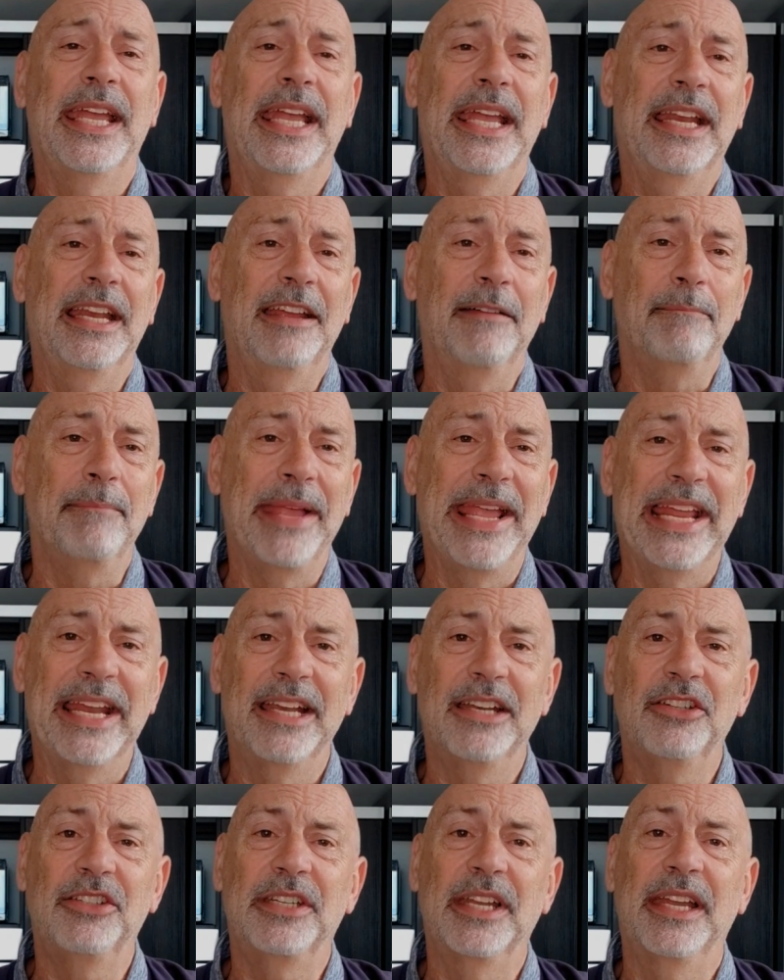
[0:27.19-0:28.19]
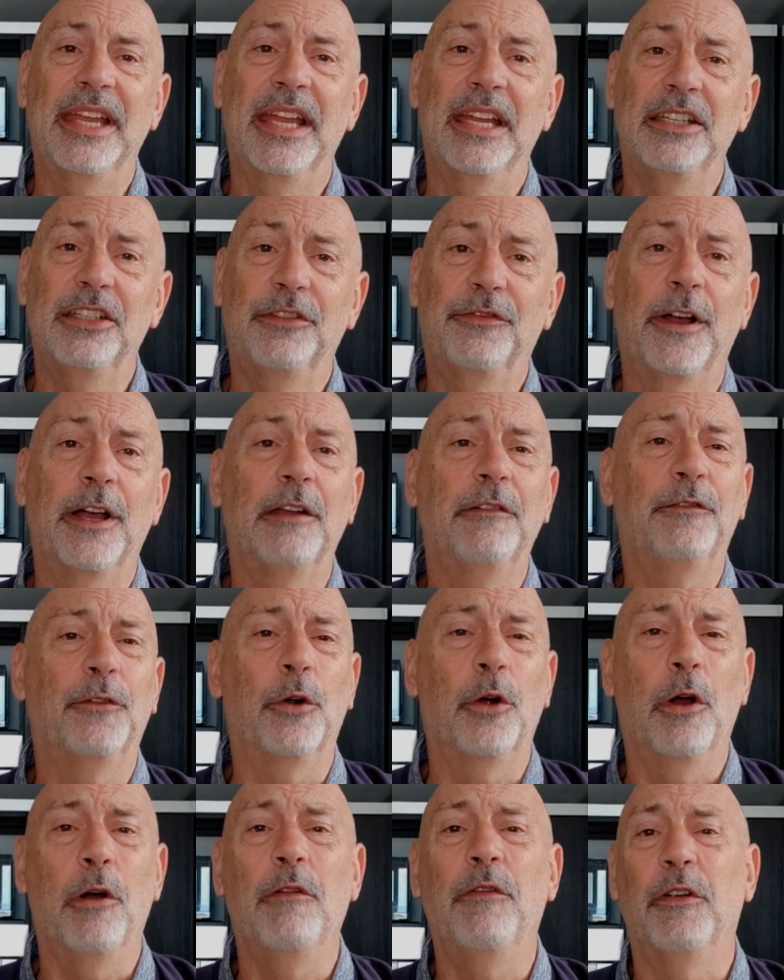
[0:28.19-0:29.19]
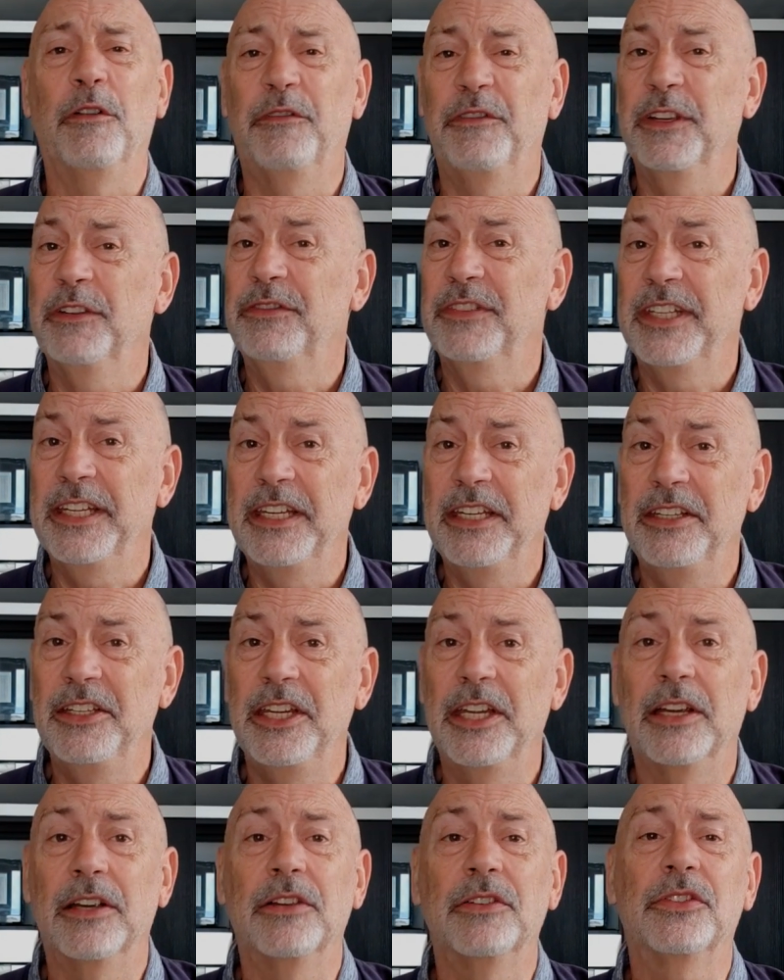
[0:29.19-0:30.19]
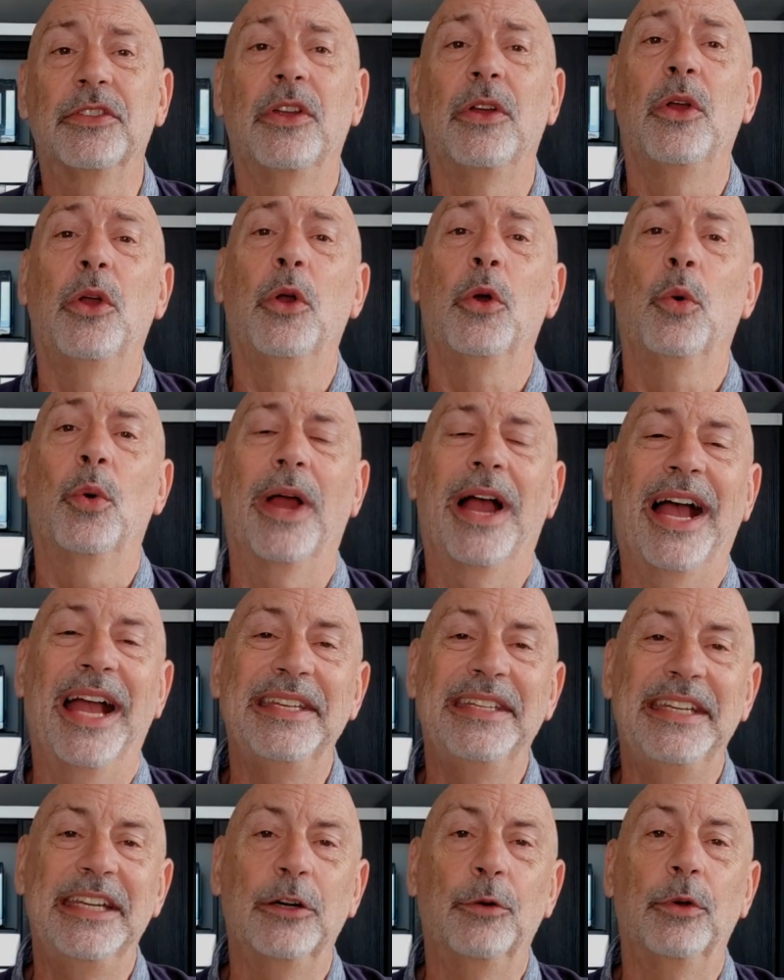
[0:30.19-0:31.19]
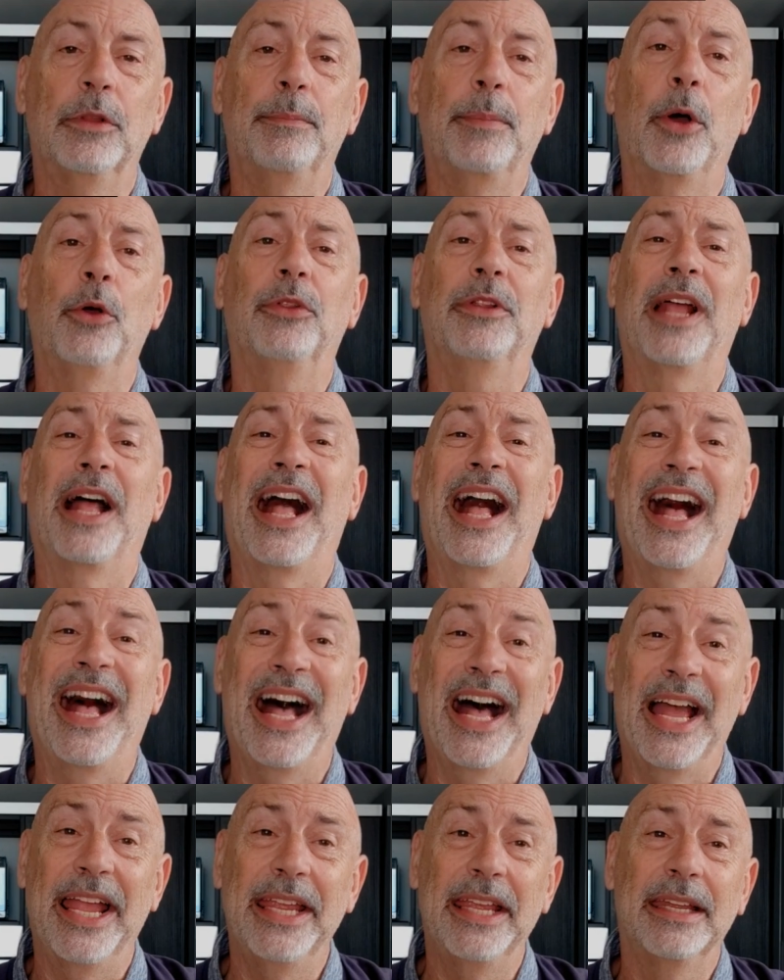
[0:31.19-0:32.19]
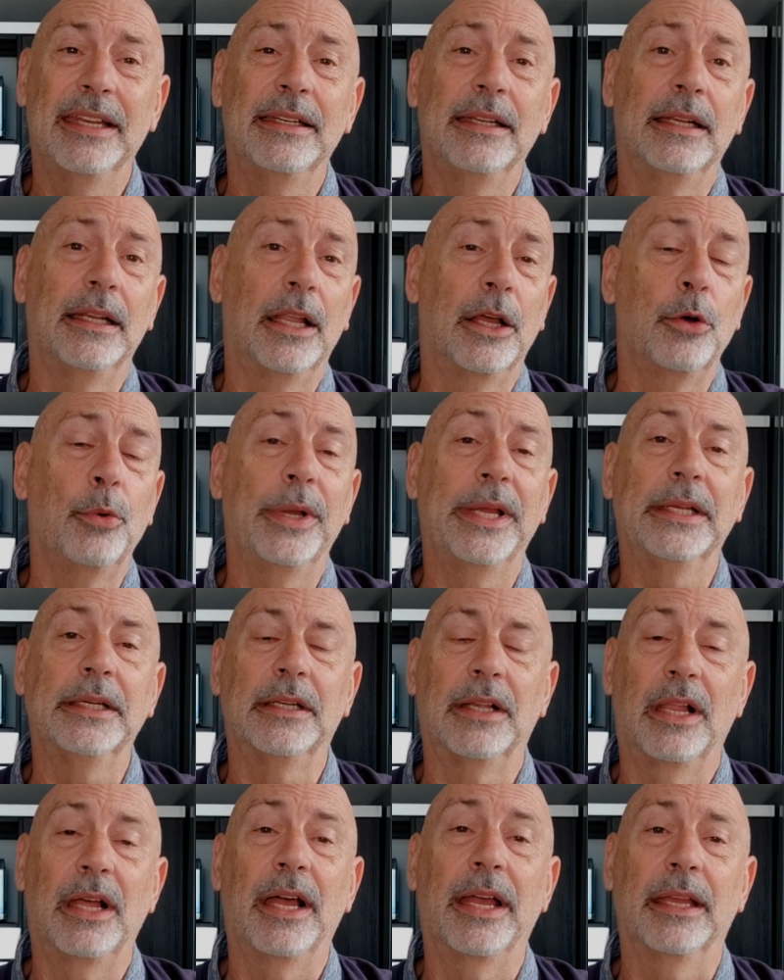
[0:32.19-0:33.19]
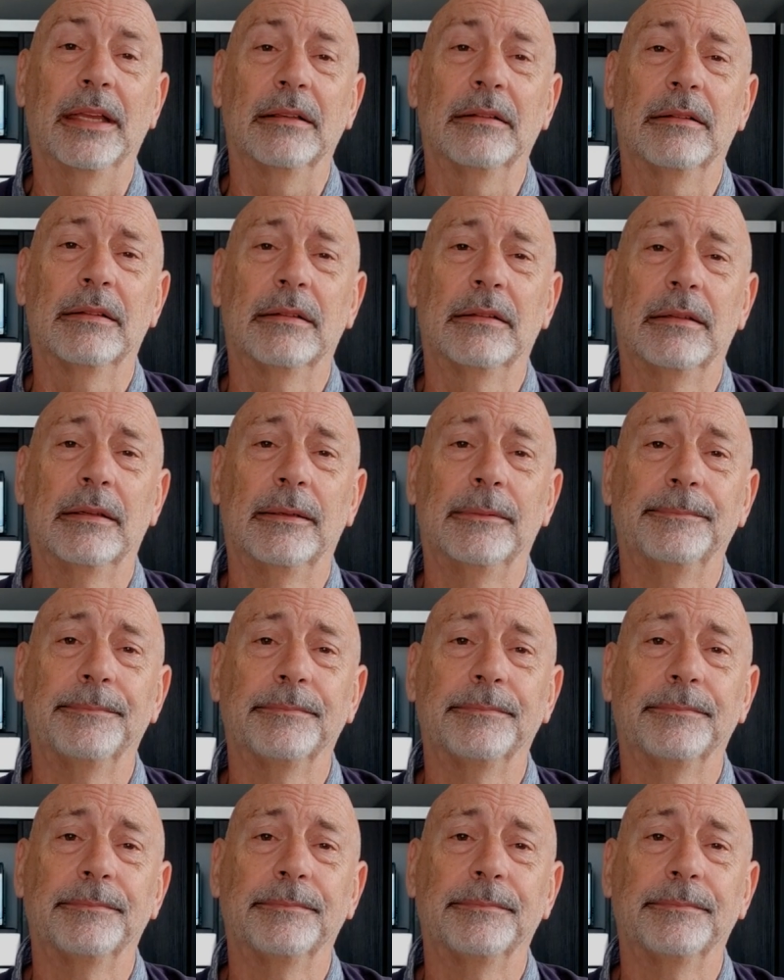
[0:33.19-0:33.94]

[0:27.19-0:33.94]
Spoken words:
and have managed a hedge fund for over 15 years where I deal with both high-end and low-end clients.